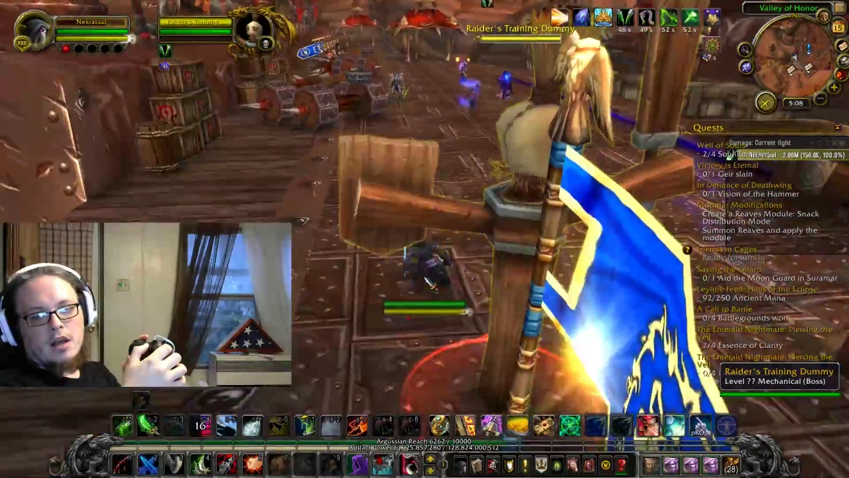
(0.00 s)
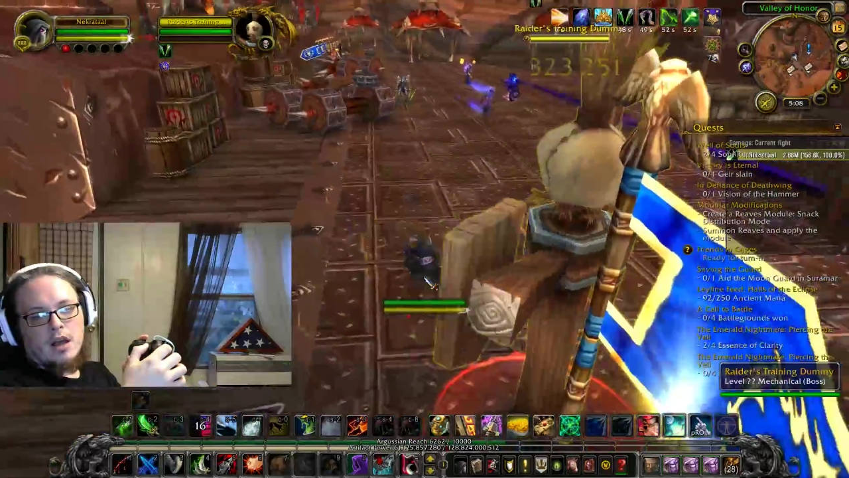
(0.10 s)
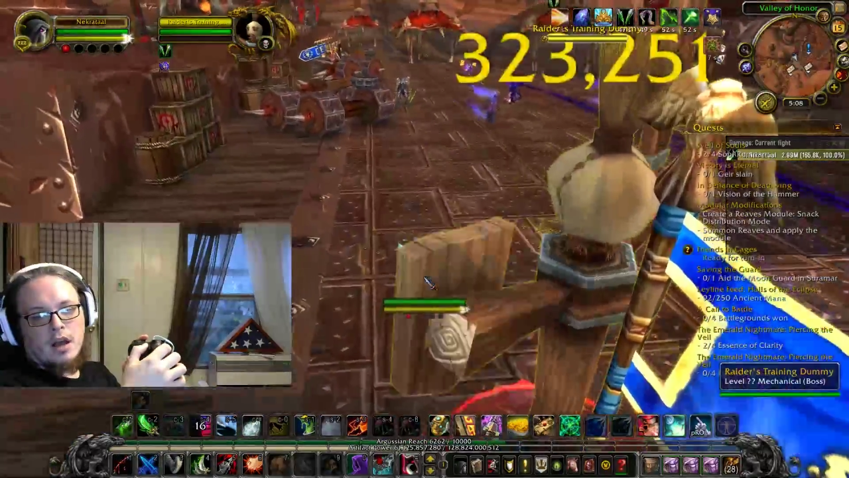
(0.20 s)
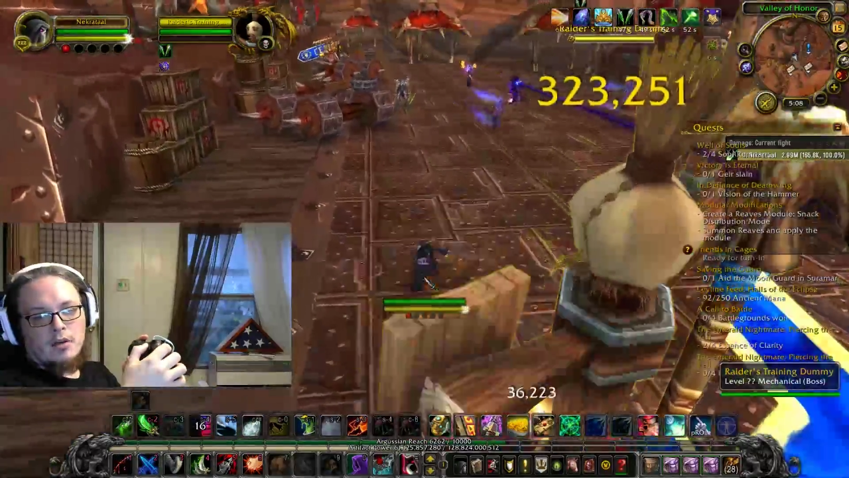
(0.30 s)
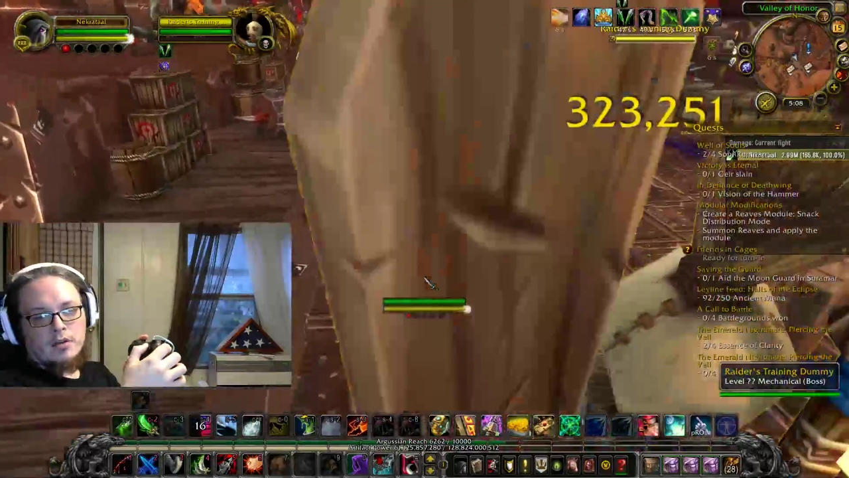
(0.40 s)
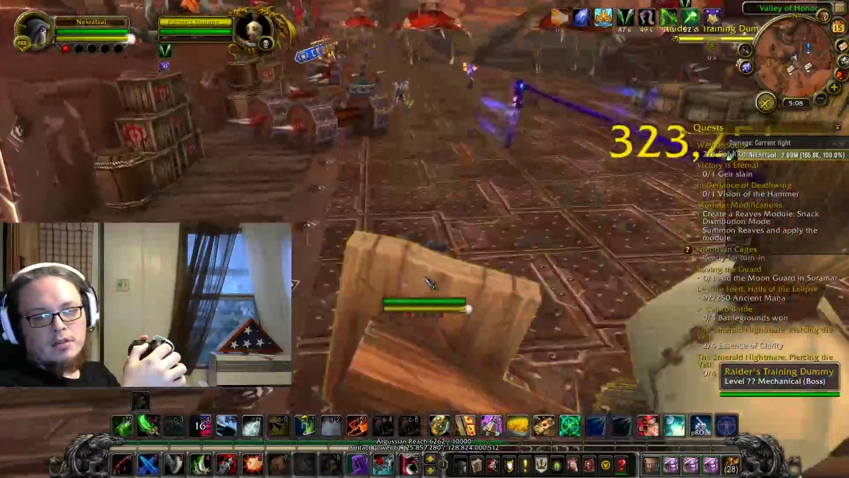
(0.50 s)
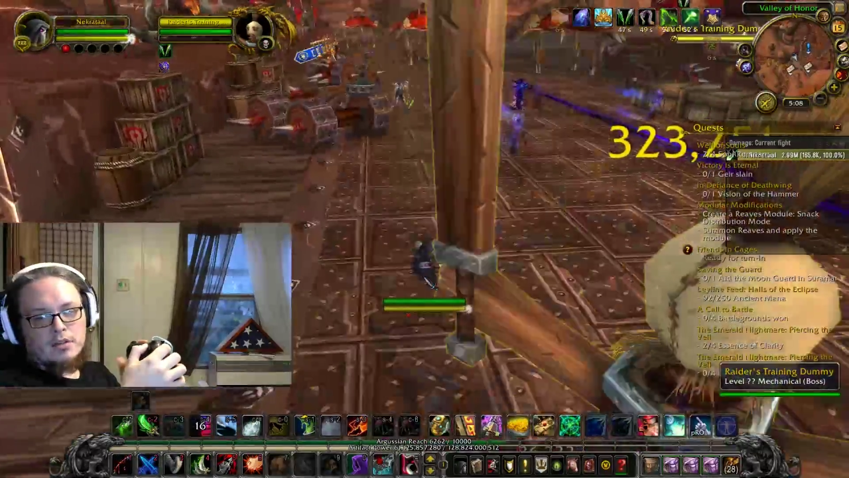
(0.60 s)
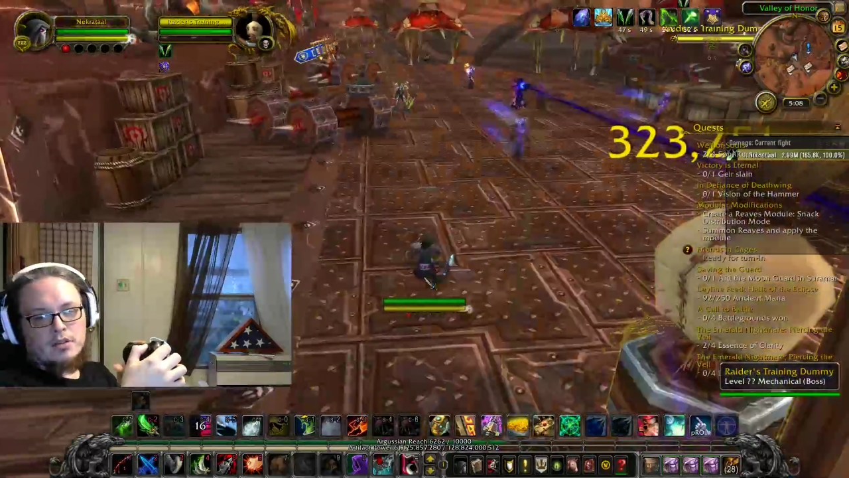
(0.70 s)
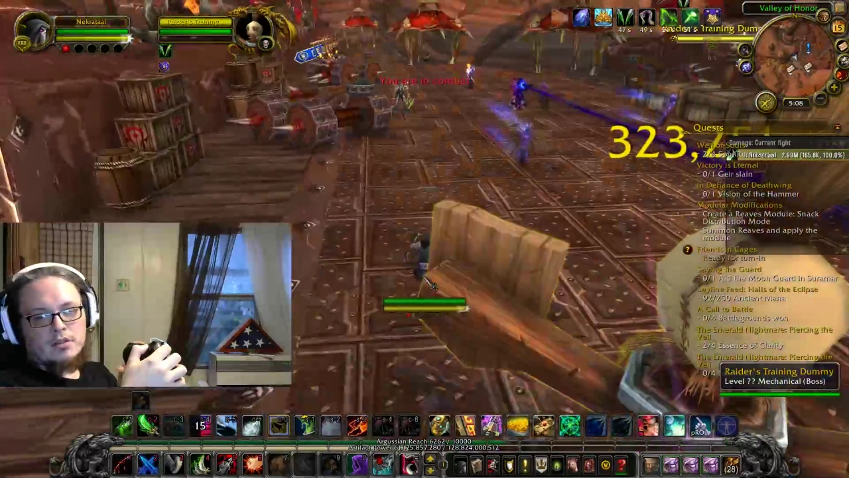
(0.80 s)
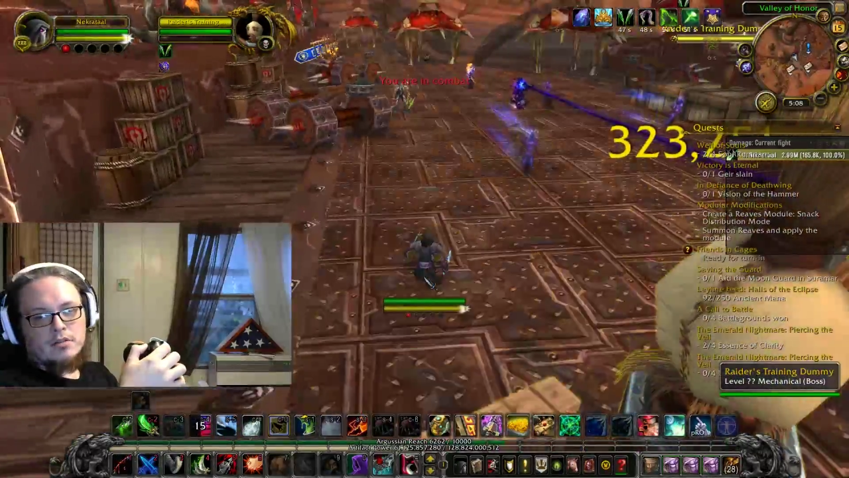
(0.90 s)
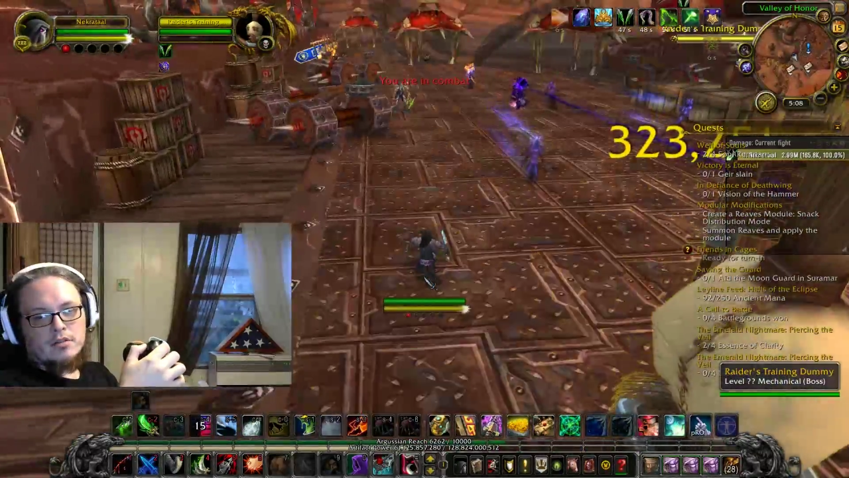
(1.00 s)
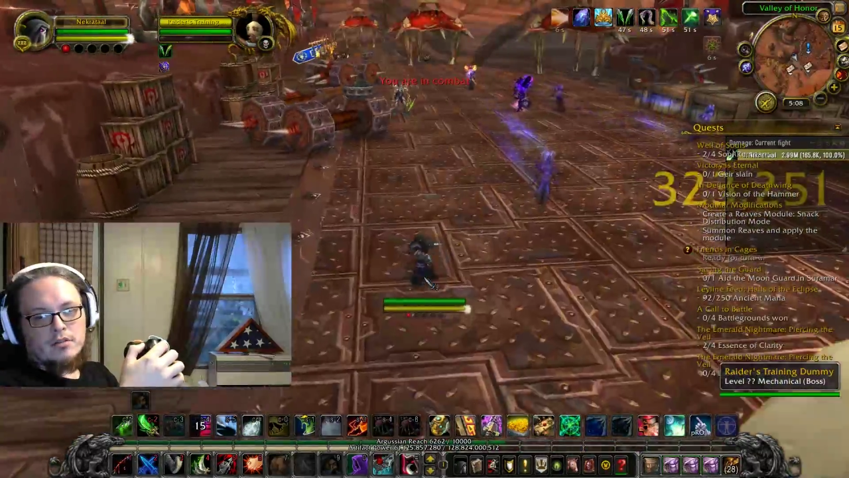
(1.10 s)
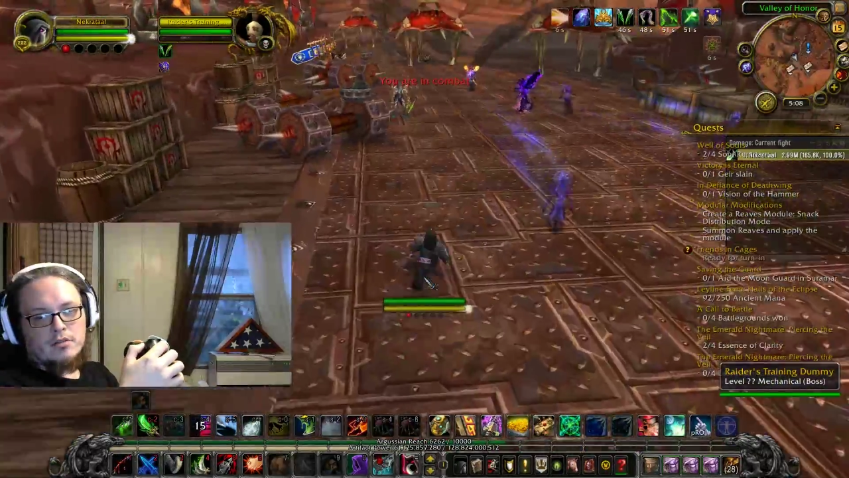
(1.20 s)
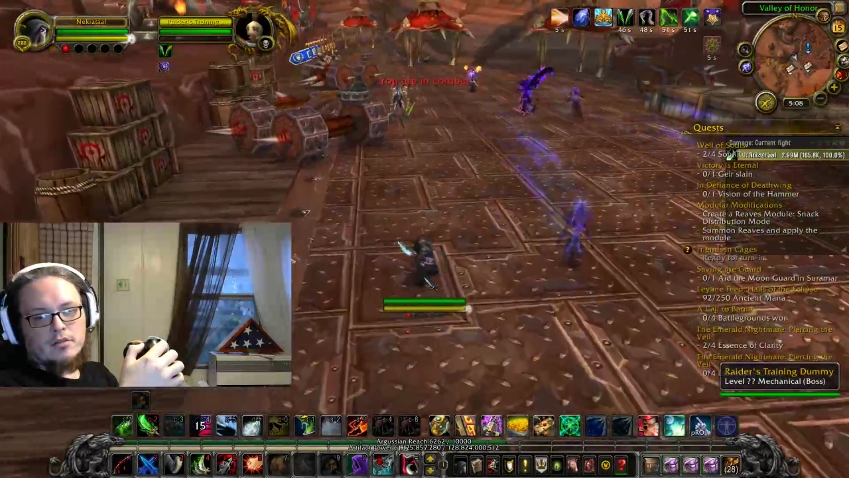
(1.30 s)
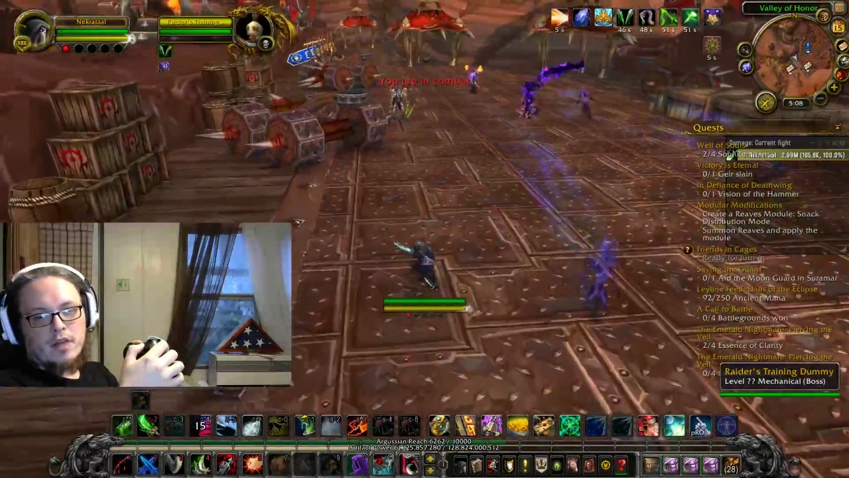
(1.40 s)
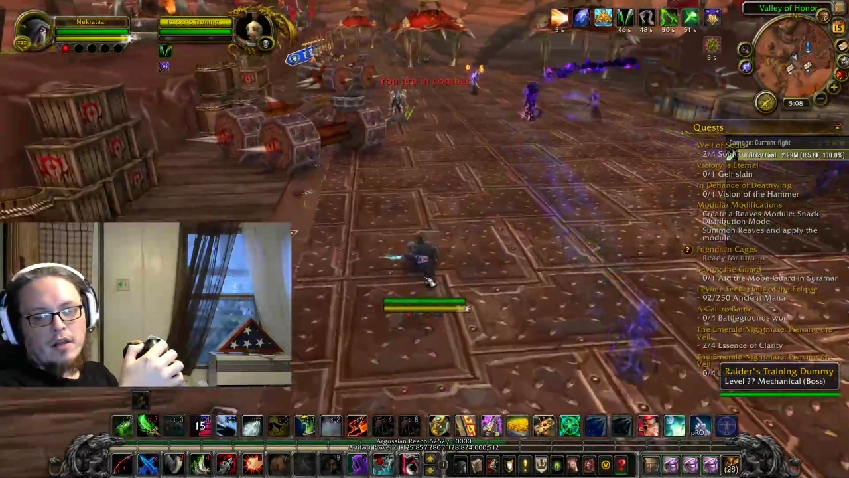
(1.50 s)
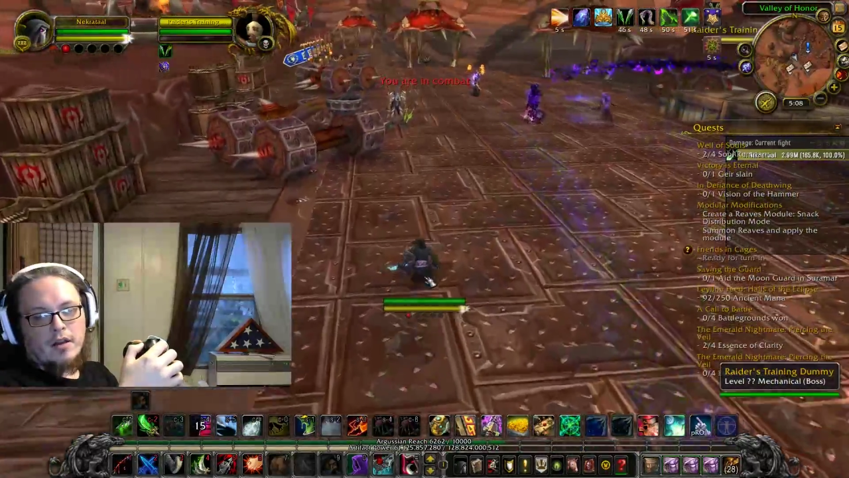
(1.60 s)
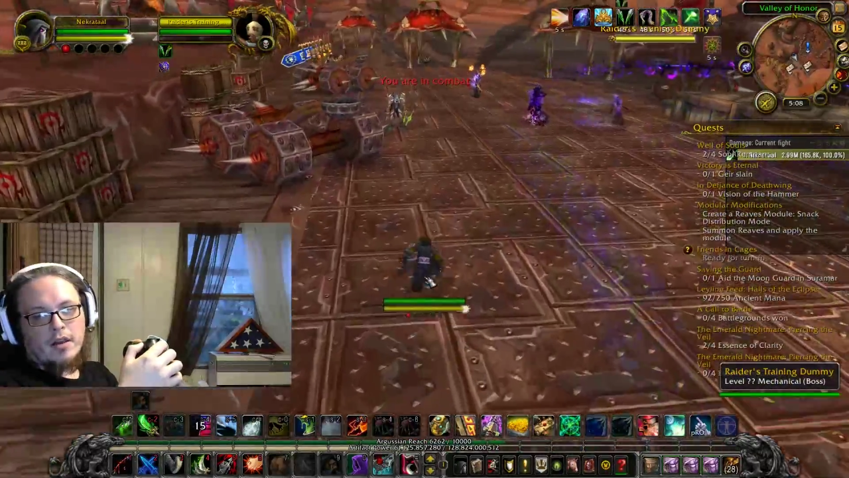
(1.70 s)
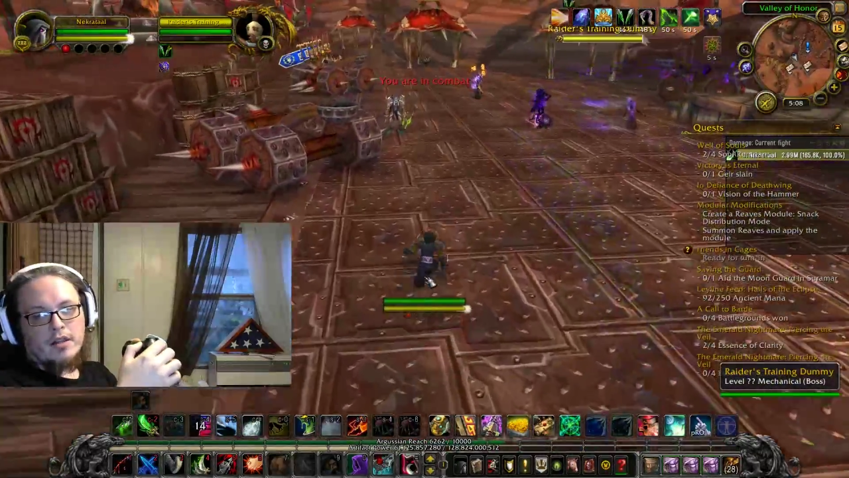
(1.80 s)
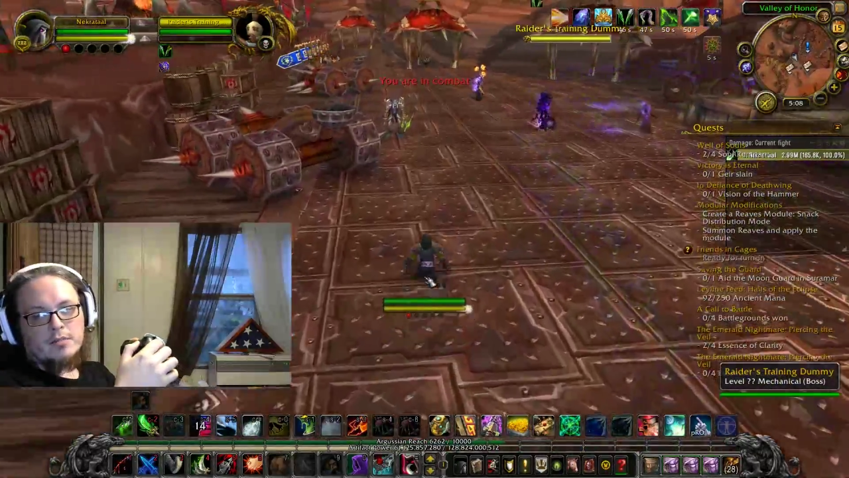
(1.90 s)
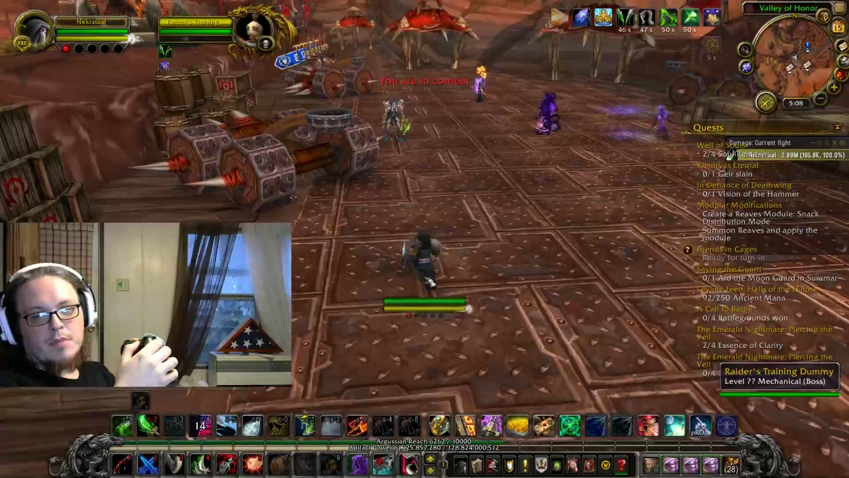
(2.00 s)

uh, which is, this